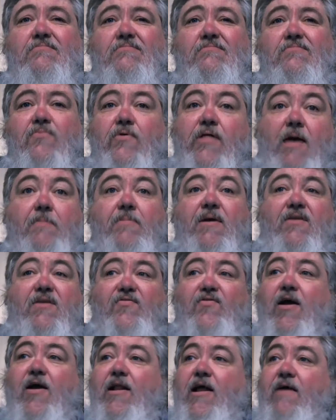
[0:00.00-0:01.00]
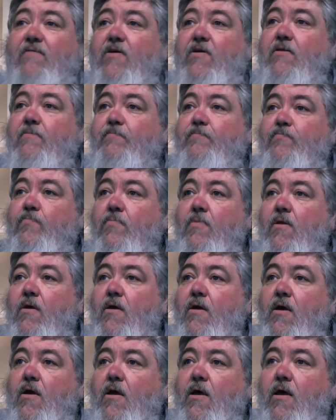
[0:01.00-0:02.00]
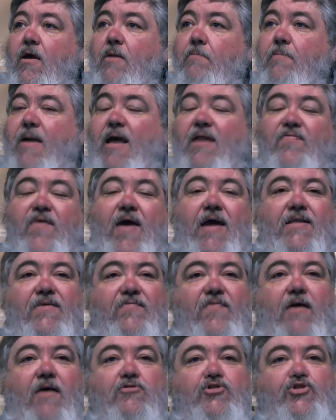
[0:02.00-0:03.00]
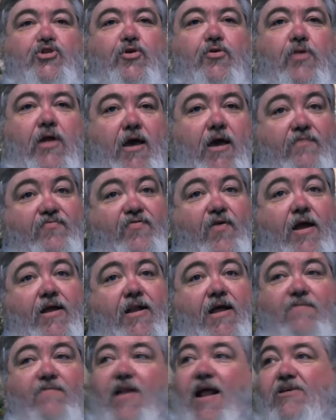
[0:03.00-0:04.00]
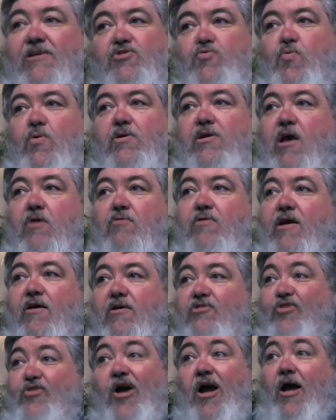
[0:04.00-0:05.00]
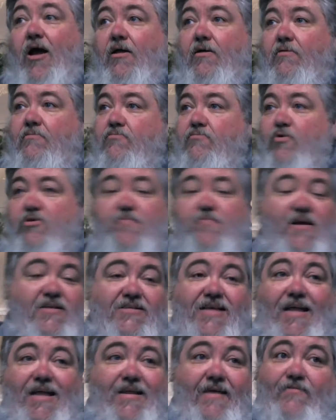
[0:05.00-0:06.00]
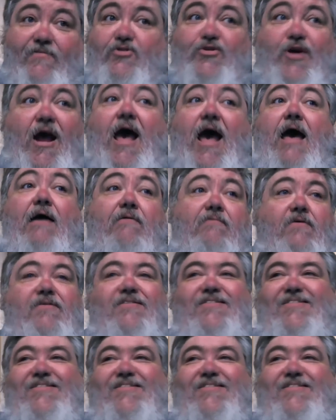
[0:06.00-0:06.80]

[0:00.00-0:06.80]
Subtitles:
without being afraid of it. Matter of fact, if I was truly afraid of it, I just wouldn't go near a truck, which means I'd never drive.